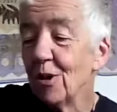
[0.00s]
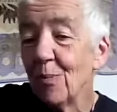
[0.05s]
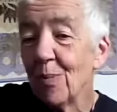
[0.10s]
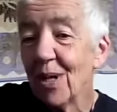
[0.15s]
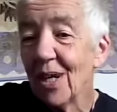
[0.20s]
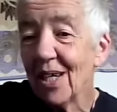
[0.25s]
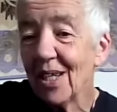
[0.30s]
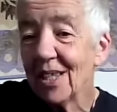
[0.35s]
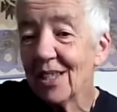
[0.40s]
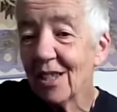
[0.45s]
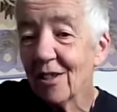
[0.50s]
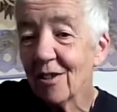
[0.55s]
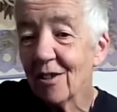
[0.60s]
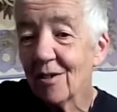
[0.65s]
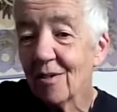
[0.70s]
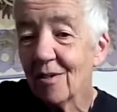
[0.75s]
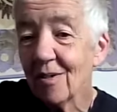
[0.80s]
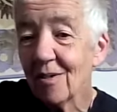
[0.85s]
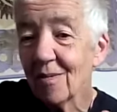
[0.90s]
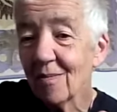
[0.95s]
Play-Doh,
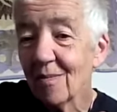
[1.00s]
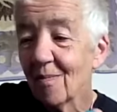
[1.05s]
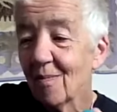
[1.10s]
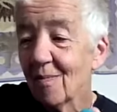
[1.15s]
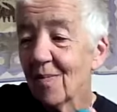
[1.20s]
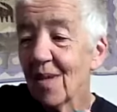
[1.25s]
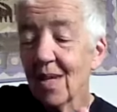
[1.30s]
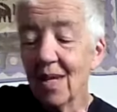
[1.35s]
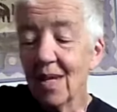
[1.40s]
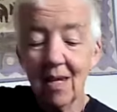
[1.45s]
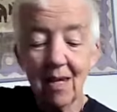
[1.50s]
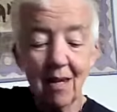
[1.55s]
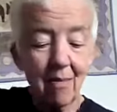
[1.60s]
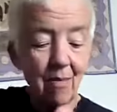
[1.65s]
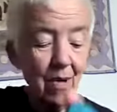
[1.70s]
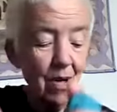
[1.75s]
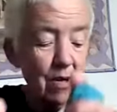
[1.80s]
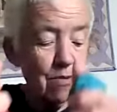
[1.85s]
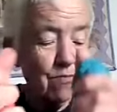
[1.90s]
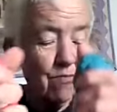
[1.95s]

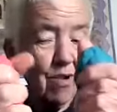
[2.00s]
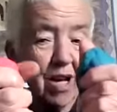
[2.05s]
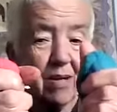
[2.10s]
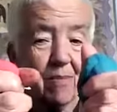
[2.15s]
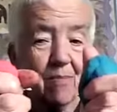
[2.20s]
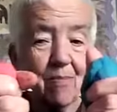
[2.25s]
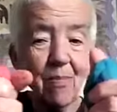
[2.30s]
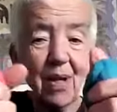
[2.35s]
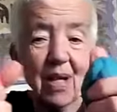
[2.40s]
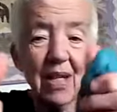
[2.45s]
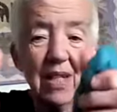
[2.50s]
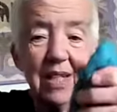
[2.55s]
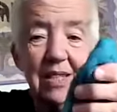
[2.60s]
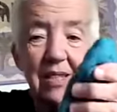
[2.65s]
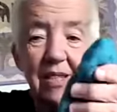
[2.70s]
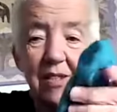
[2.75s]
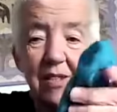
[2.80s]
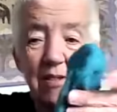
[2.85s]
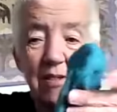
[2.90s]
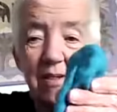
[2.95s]
my red
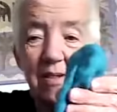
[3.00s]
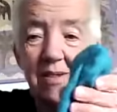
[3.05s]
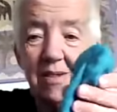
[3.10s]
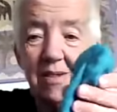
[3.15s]
Play-Doh,